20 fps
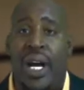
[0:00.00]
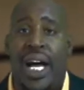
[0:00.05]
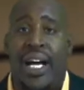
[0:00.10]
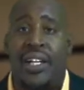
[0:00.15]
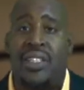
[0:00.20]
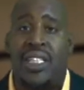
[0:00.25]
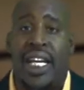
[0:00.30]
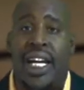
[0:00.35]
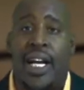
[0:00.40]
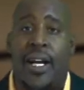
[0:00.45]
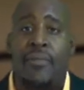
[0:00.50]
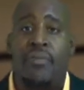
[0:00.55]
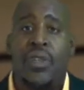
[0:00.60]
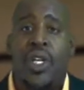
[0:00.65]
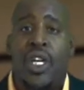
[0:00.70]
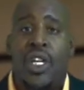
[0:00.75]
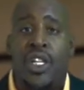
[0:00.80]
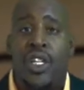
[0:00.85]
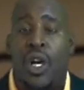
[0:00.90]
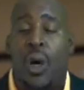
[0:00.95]
were out there,
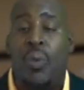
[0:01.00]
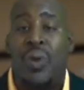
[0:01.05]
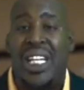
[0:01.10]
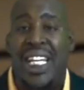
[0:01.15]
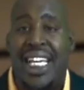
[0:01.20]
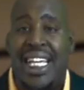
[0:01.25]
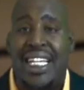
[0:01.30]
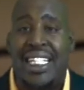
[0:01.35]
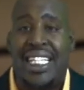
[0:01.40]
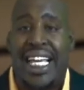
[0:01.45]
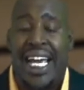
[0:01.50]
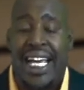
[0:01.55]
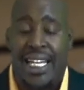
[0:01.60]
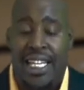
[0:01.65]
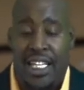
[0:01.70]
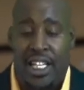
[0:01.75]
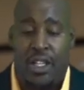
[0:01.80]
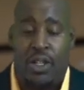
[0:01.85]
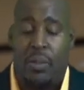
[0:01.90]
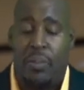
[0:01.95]
you know, we needed
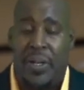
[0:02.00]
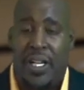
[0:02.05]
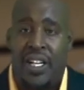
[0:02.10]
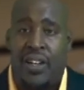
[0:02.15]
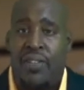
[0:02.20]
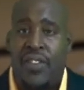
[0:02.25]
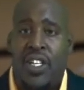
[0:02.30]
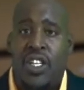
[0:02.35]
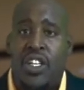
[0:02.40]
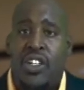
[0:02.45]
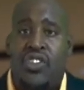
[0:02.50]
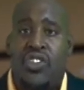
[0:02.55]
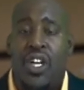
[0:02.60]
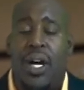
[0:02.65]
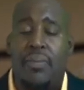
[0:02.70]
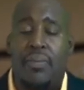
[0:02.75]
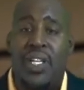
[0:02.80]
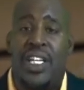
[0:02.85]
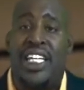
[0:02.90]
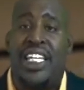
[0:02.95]
that little bit of
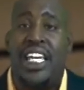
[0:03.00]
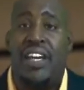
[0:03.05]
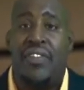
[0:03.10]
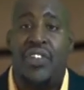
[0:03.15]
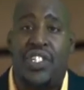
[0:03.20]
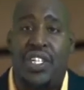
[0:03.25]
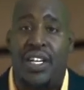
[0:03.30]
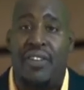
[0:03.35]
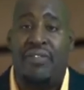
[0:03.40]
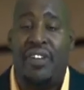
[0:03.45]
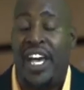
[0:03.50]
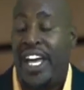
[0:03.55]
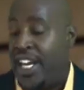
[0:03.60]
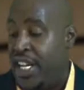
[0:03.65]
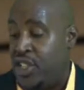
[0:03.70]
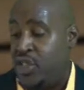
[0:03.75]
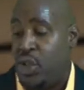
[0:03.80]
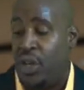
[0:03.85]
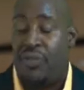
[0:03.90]
something to give us an advantage.